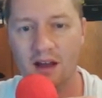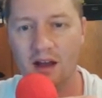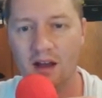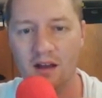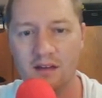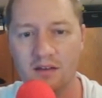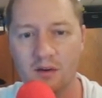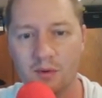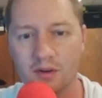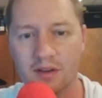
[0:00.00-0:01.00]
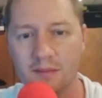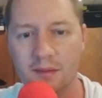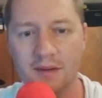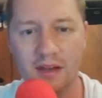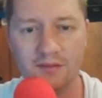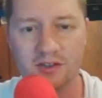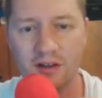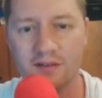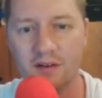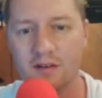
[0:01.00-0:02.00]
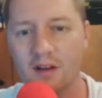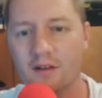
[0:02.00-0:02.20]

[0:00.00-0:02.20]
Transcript: we're looking at Johnson or.